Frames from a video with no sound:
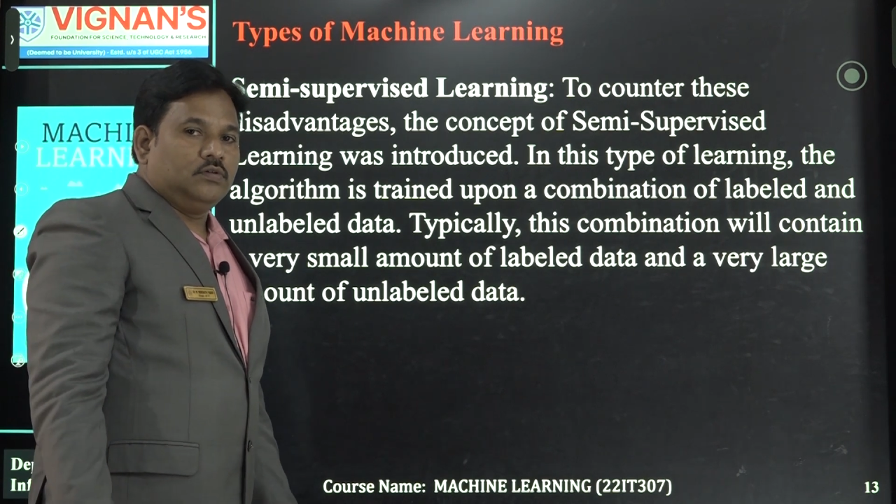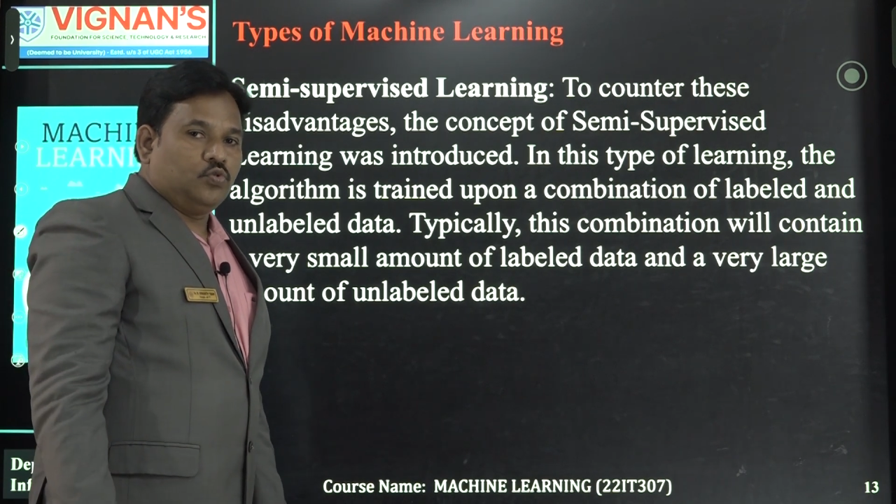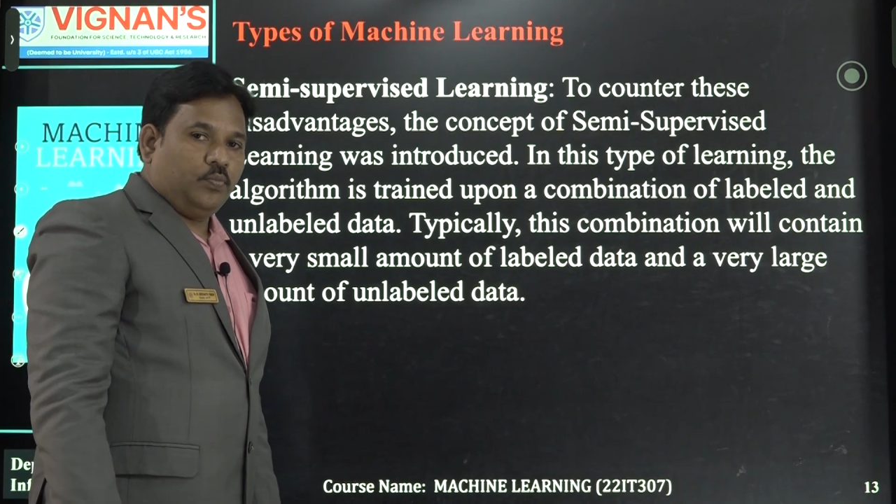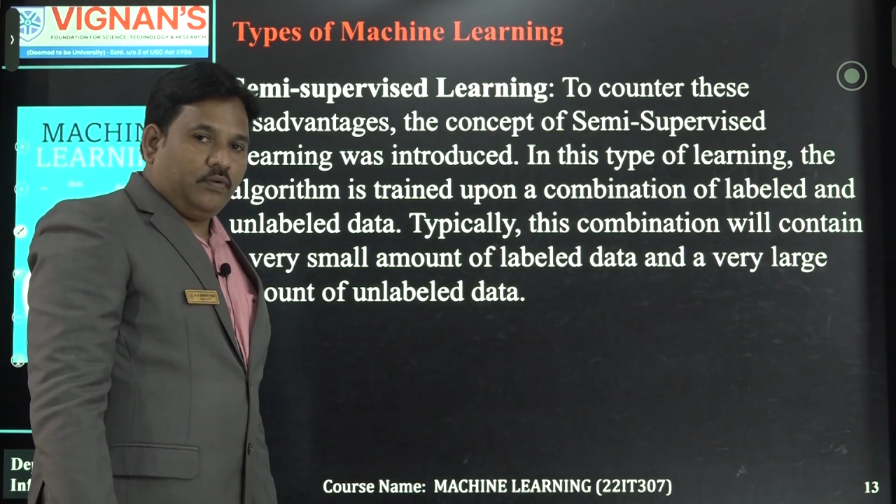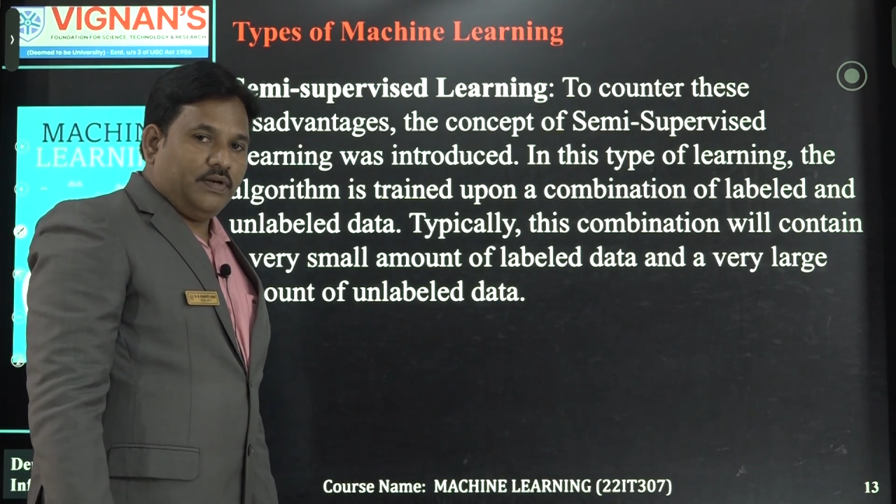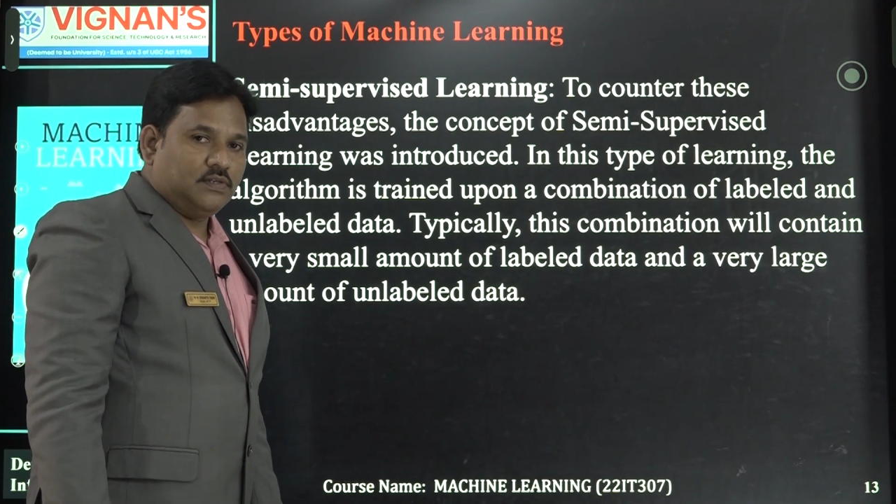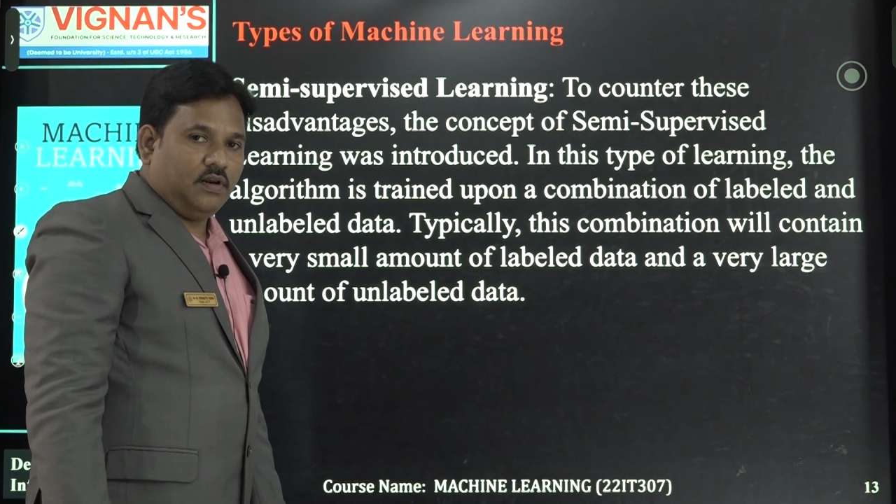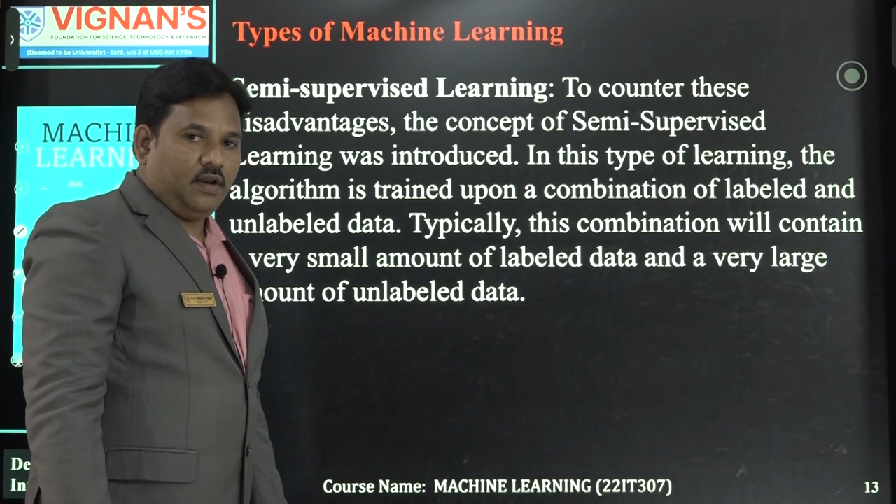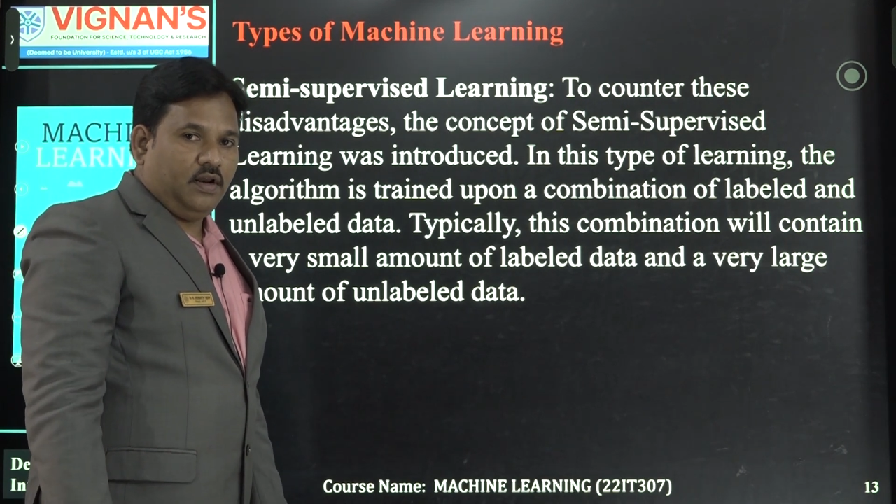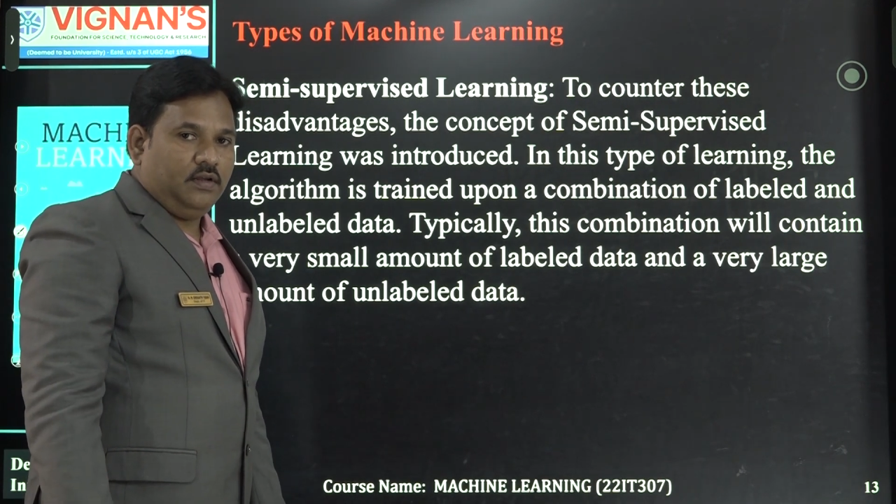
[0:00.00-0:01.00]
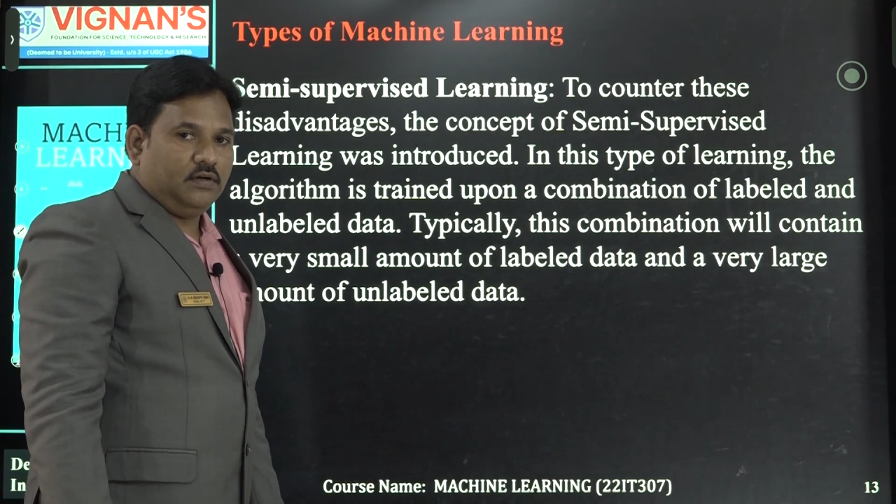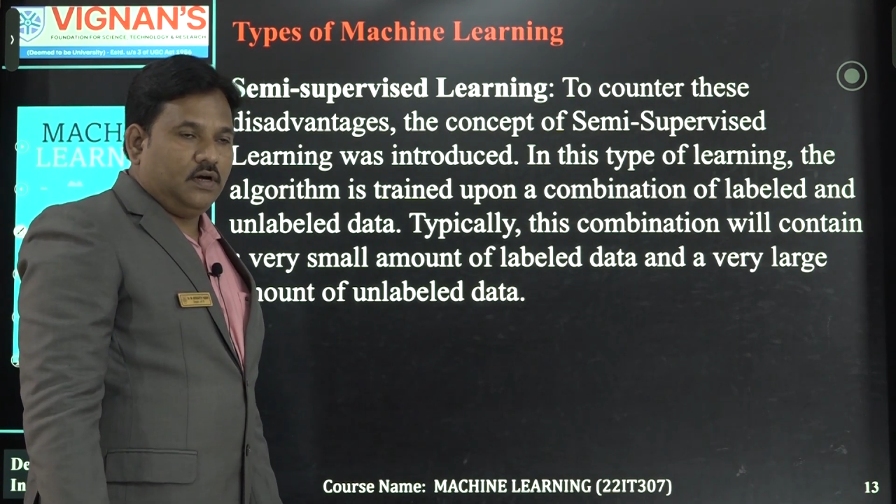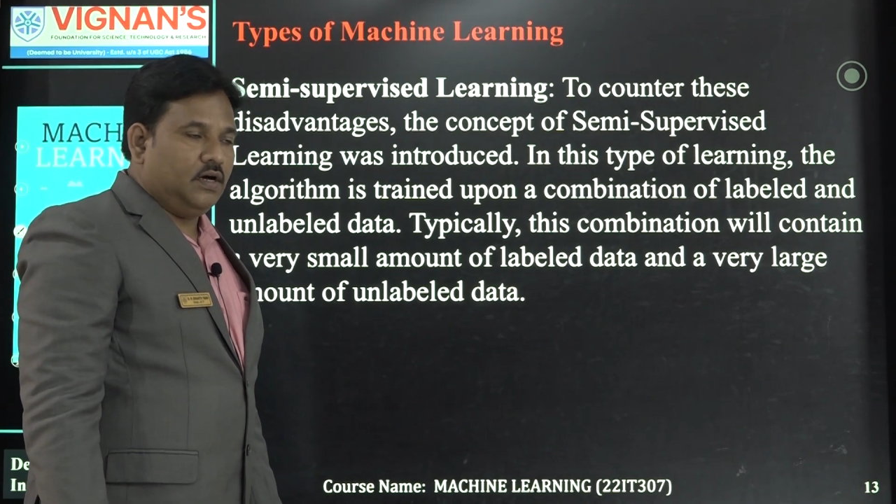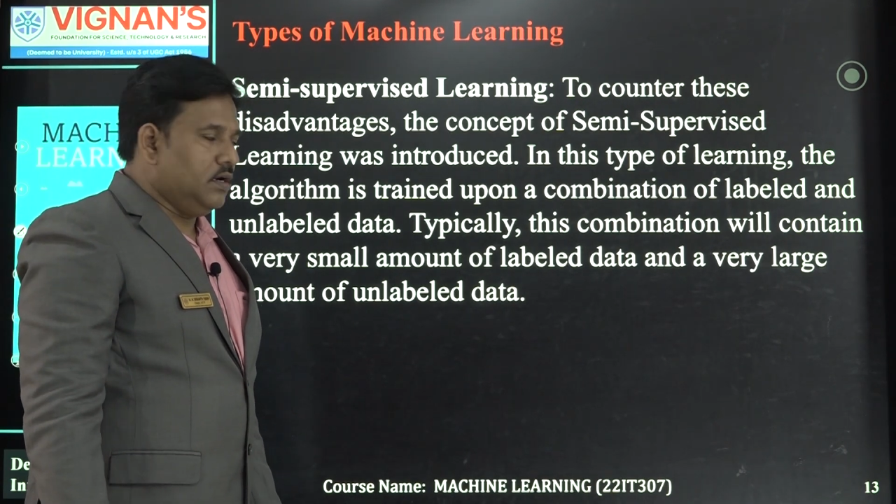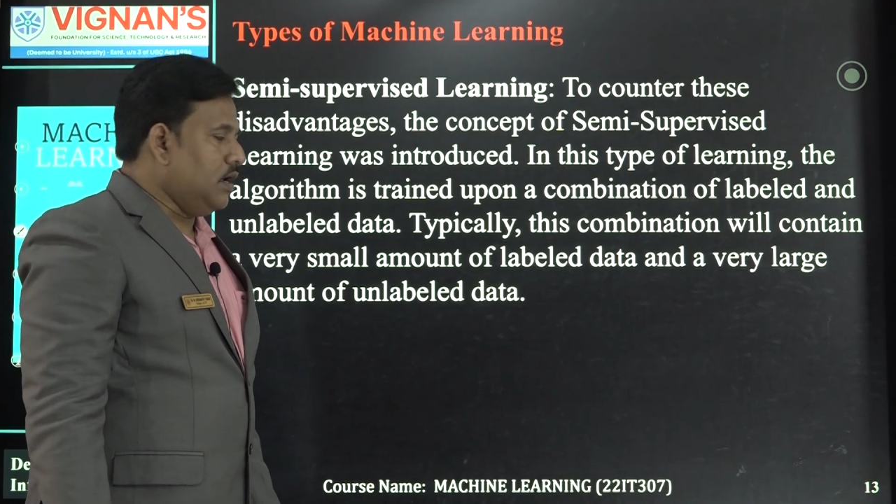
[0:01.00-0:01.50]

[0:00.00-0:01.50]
supervised learning or